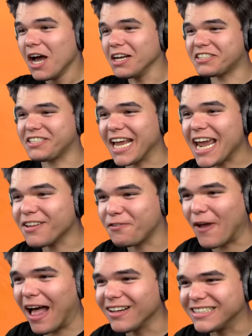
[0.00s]
A seat
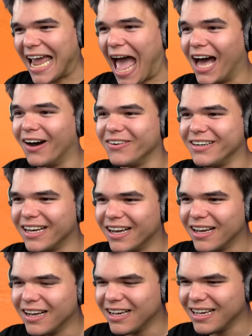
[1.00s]
fell down. Josh
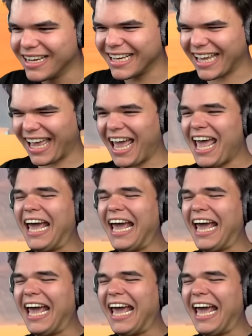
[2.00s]
is dead. He